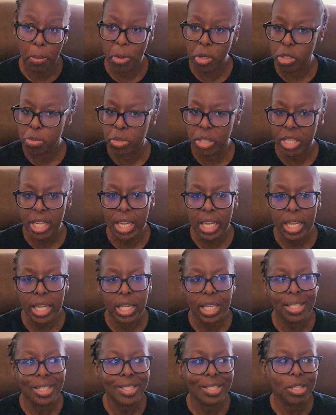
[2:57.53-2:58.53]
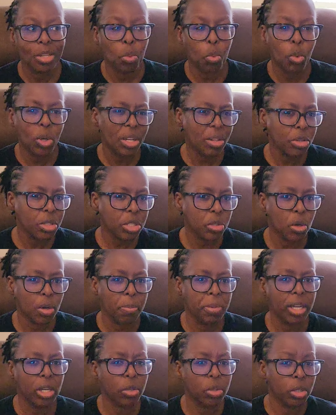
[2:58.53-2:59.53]
multiple things. The weather is going to
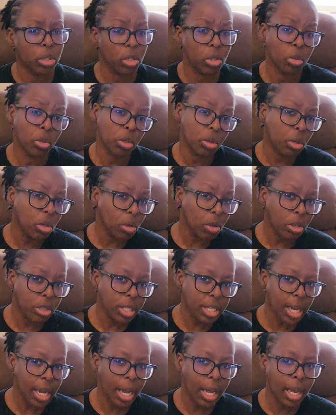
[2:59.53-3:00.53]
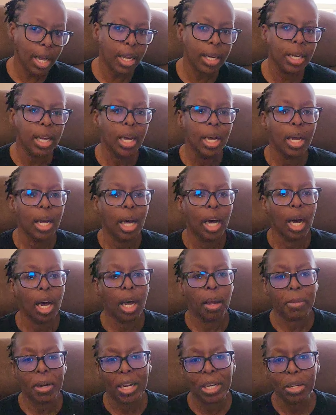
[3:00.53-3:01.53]
be on a little cooler side,
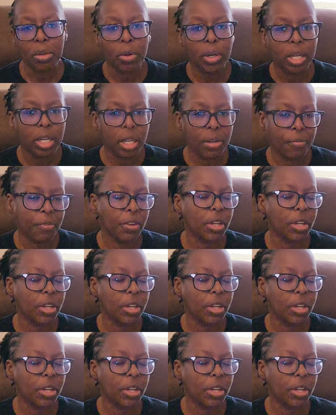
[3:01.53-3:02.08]
and I know it could